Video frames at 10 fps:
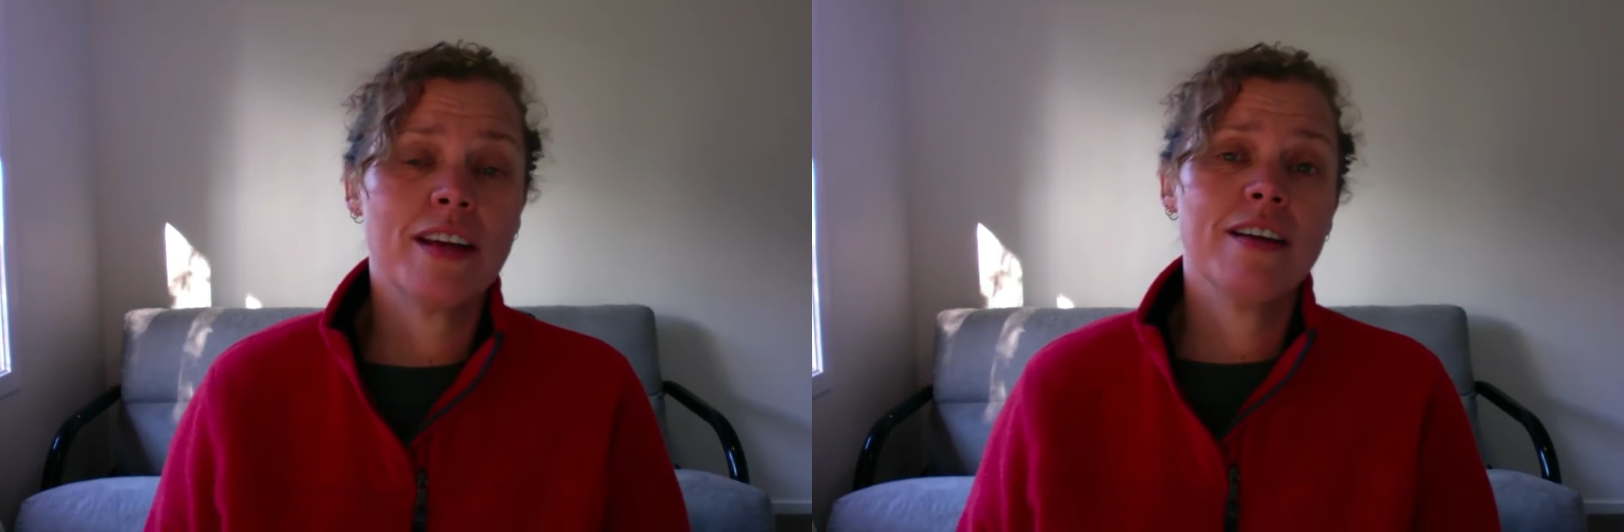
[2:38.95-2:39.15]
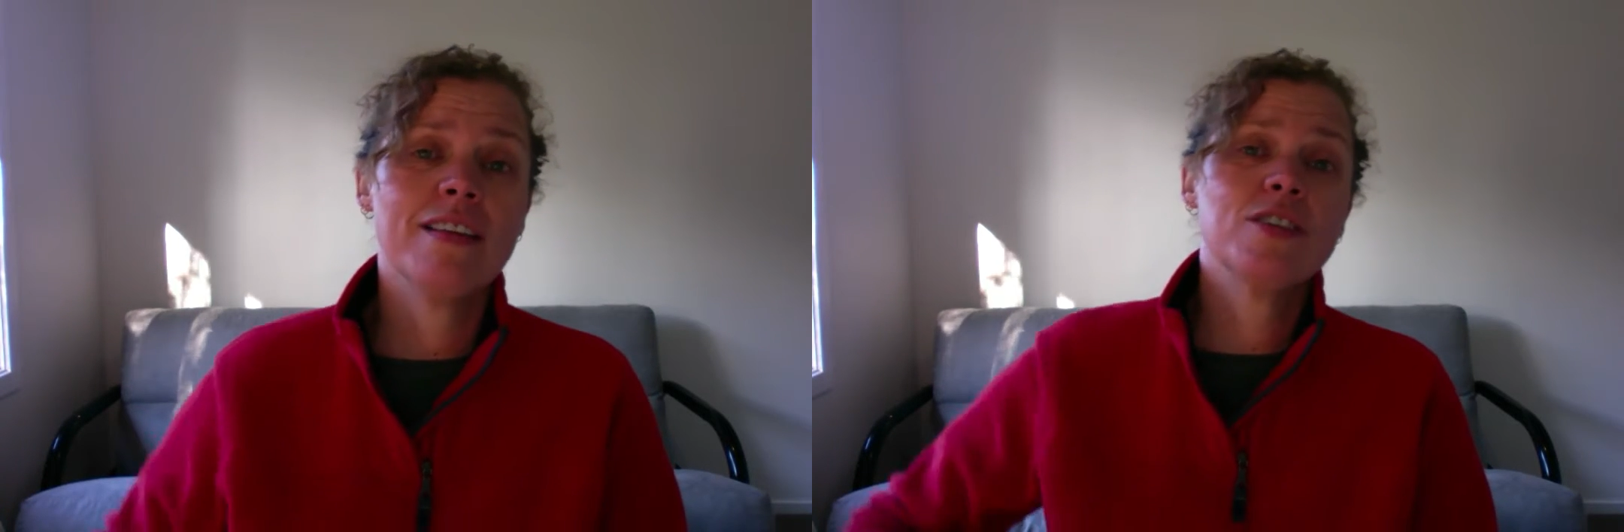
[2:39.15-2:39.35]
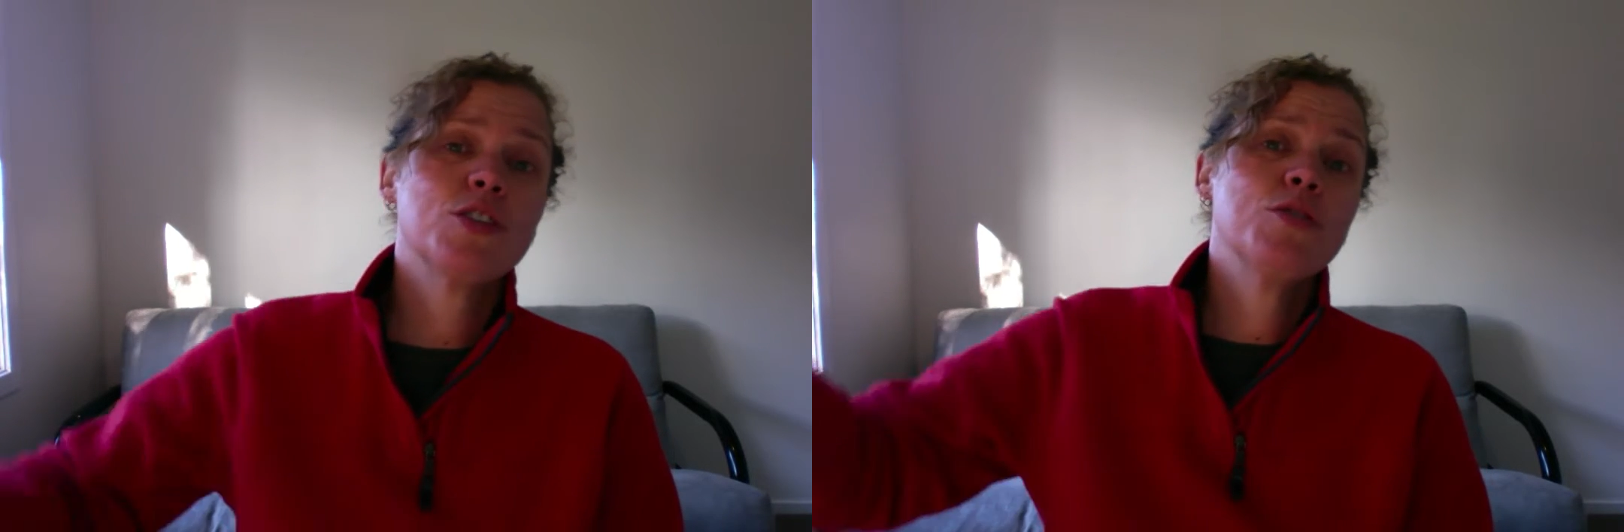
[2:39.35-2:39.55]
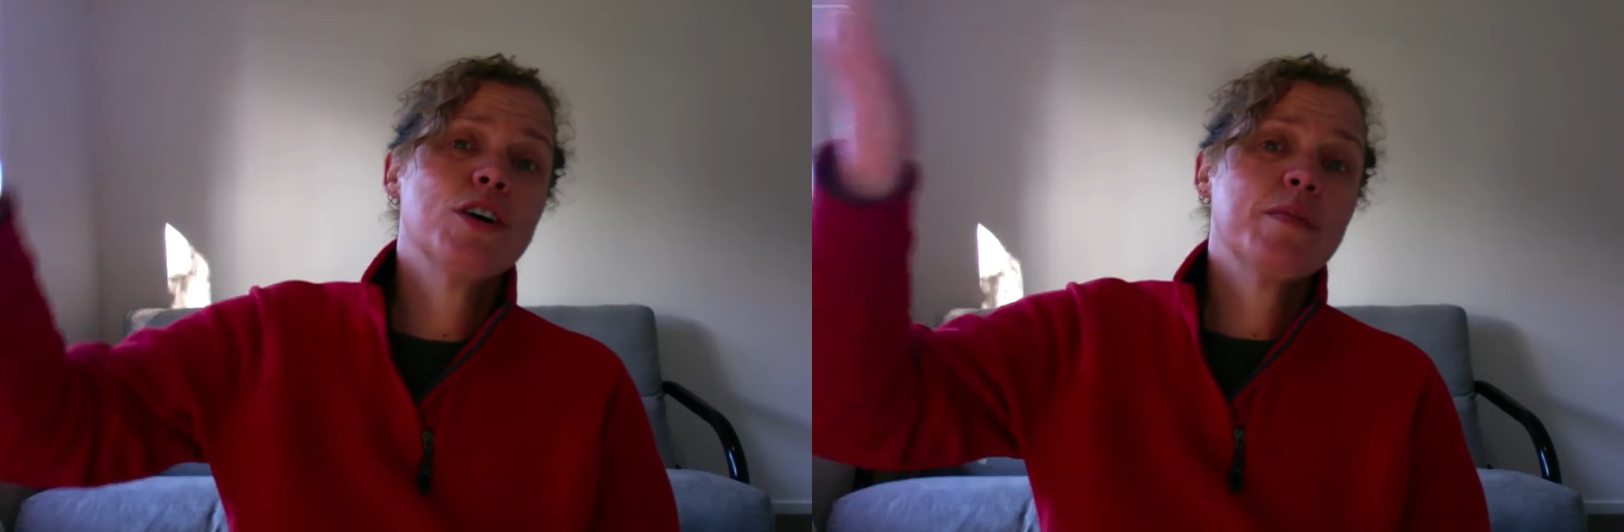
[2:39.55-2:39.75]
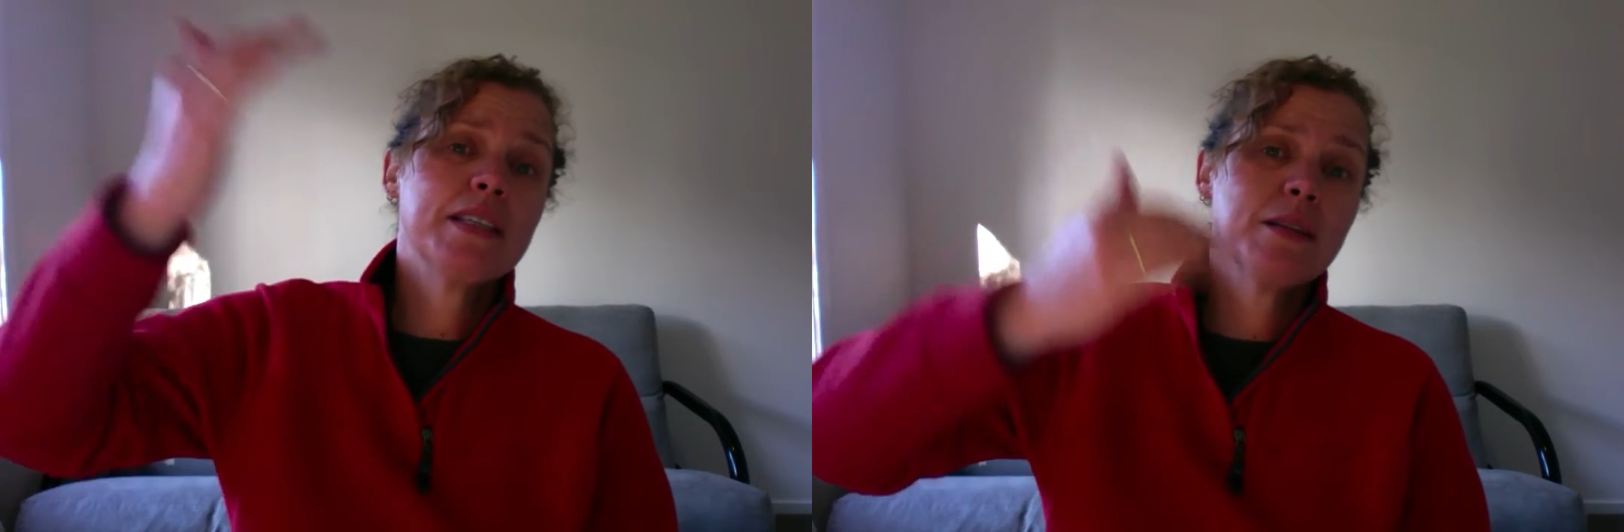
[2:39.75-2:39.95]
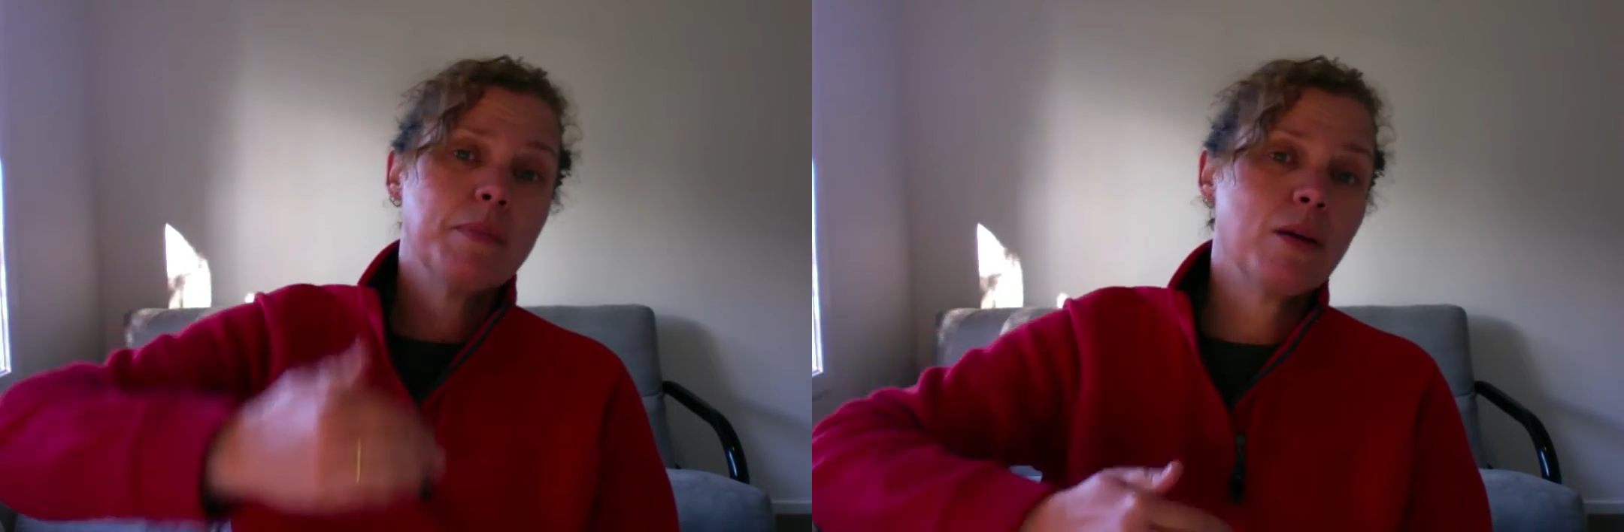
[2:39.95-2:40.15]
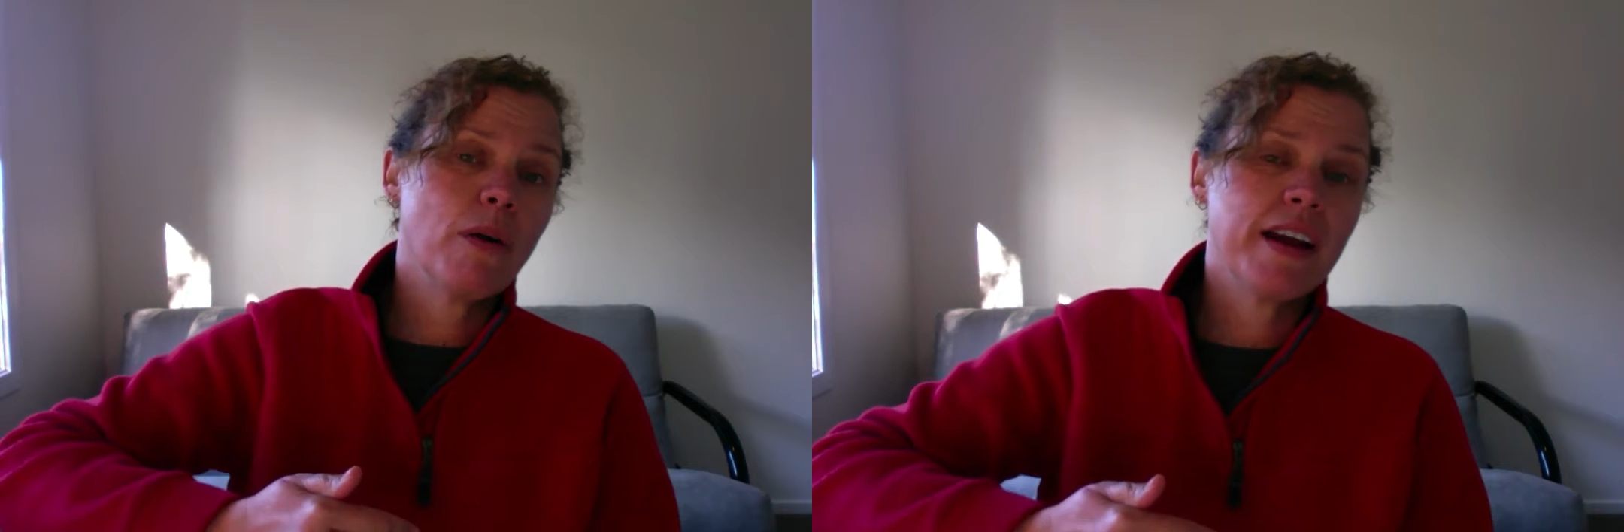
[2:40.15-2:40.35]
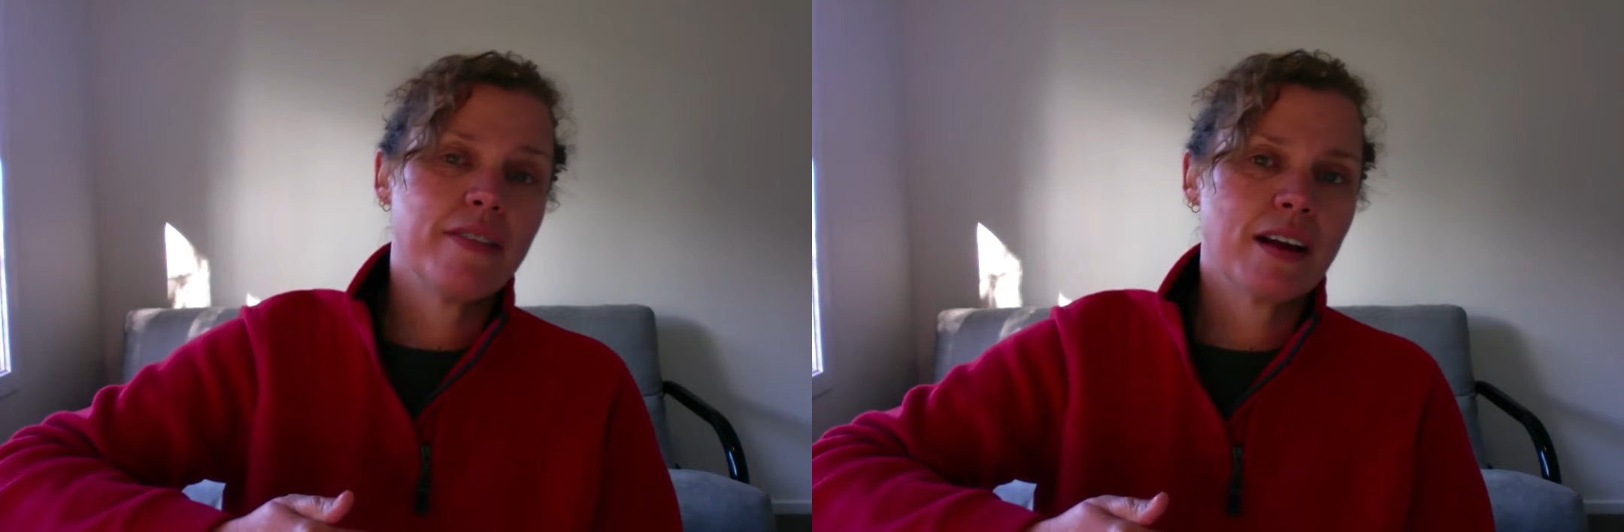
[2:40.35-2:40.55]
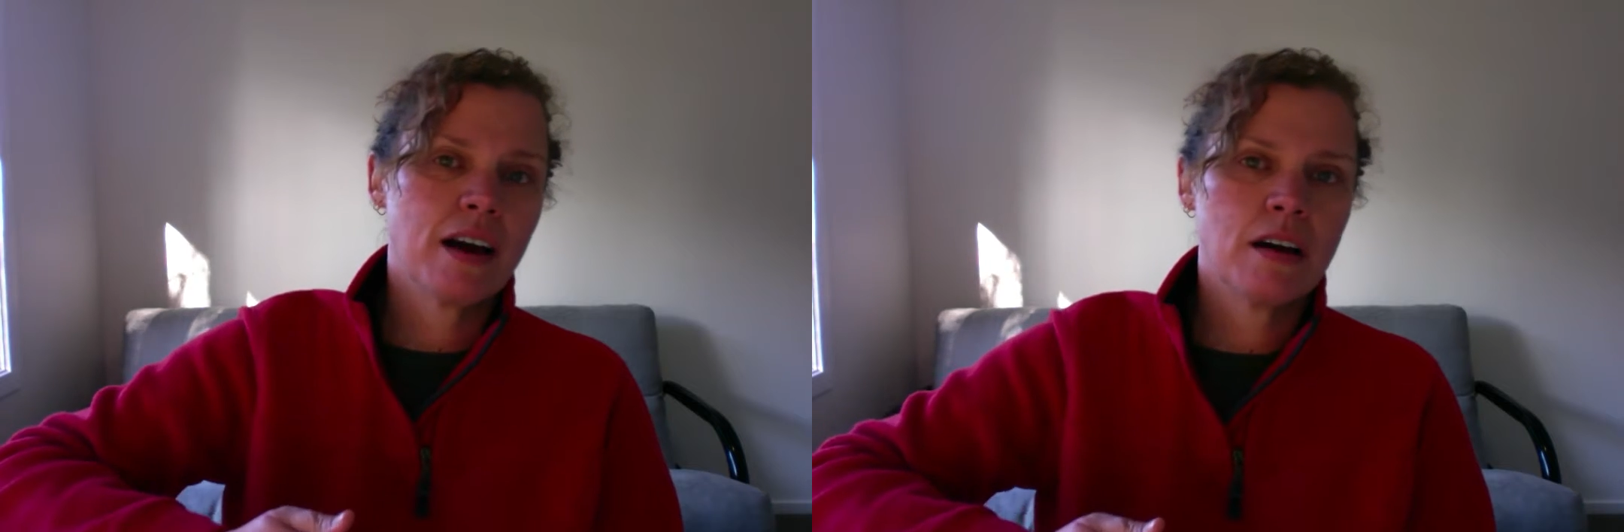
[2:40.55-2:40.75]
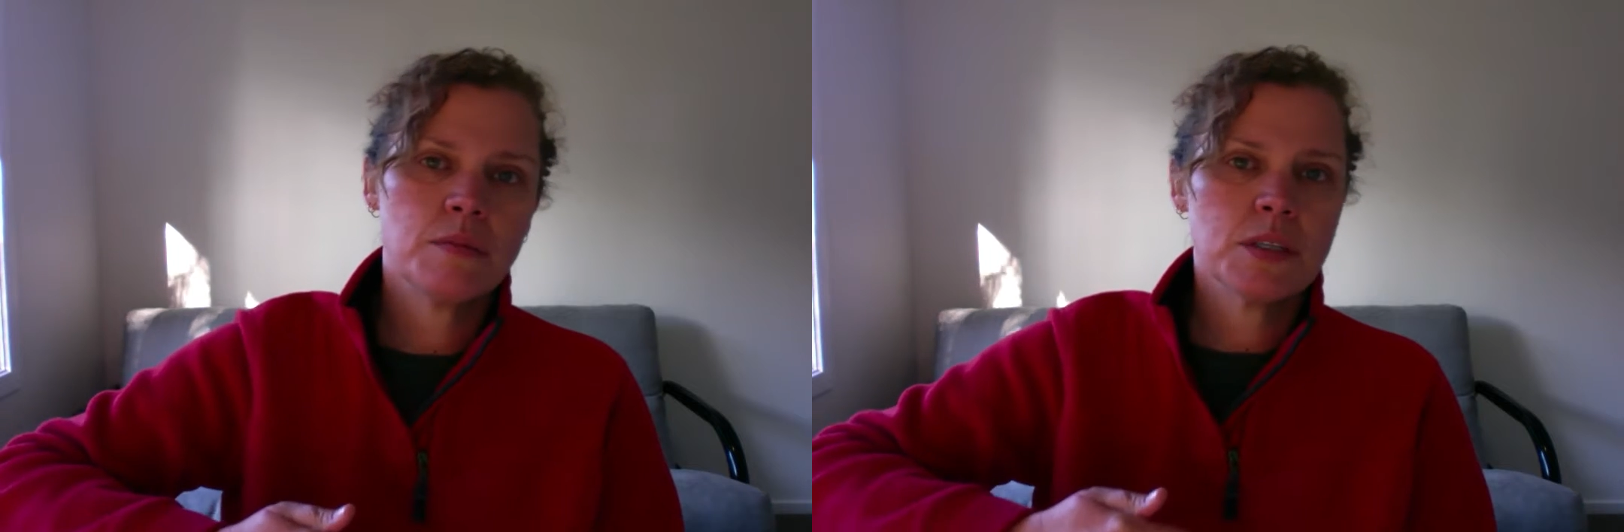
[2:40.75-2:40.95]
the tsunami is the big wave that
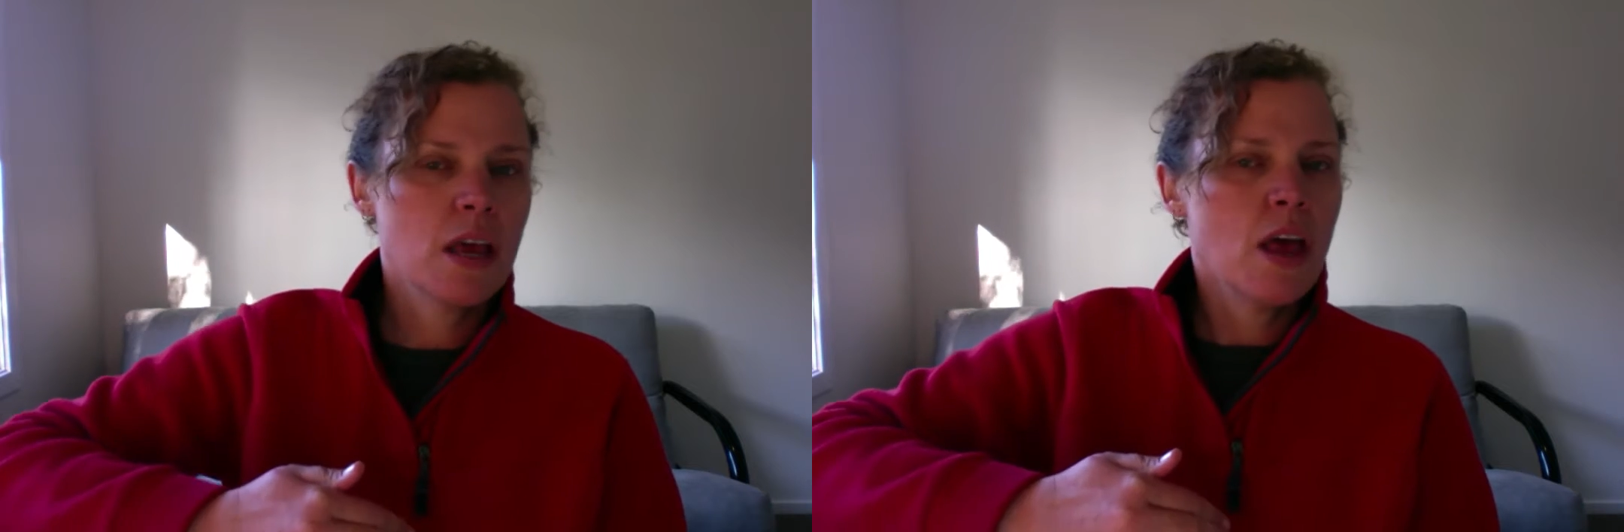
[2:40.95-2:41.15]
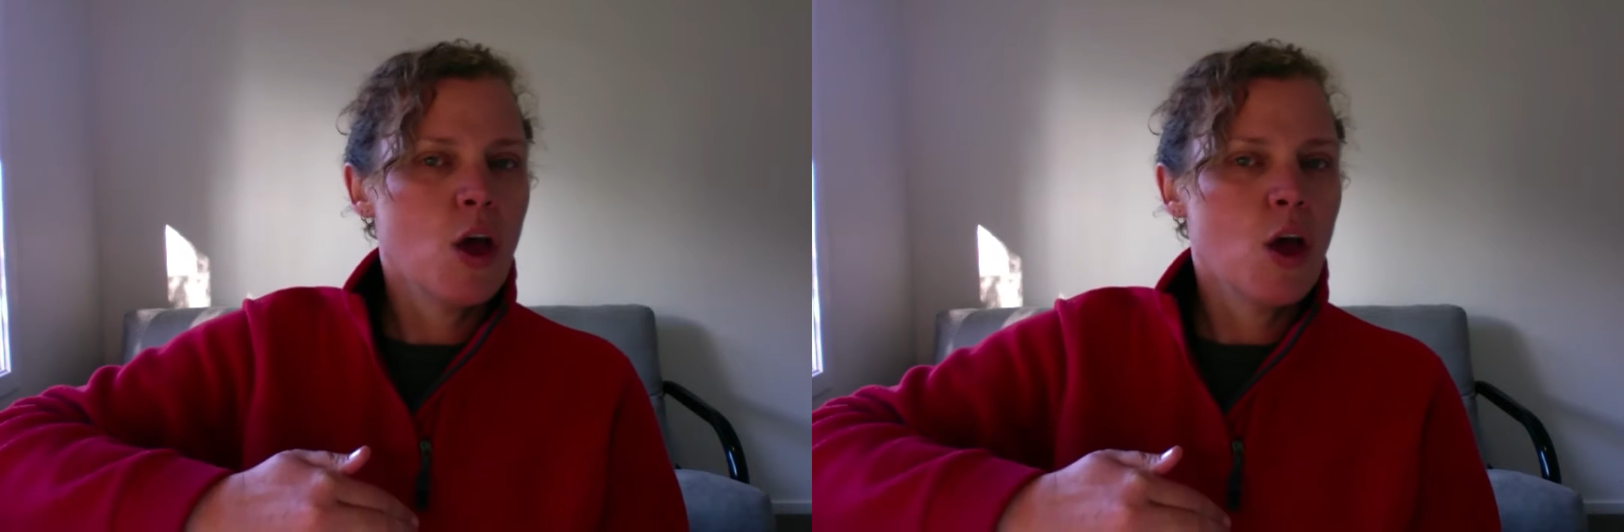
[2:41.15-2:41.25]
comes.